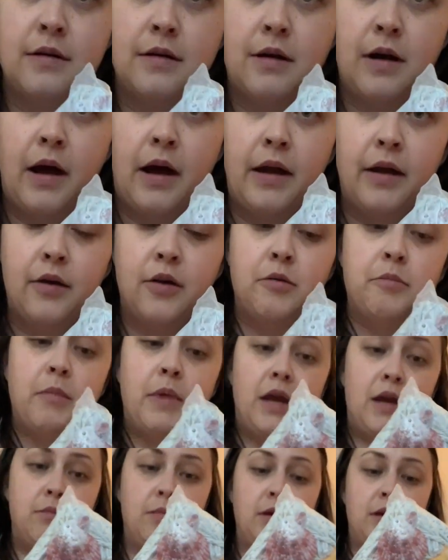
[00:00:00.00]
I could
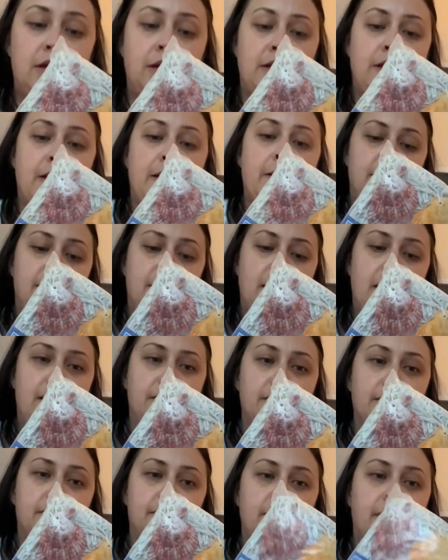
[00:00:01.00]
maybe hang
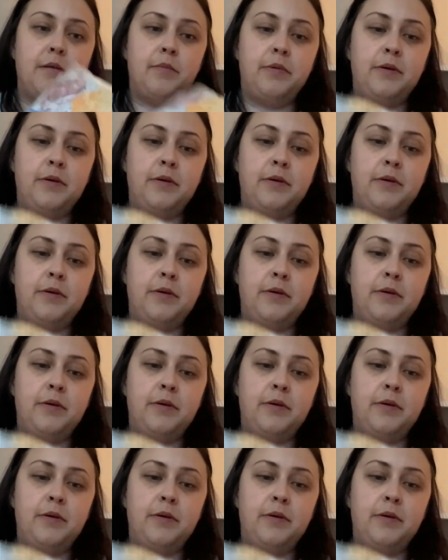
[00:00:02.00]
this up.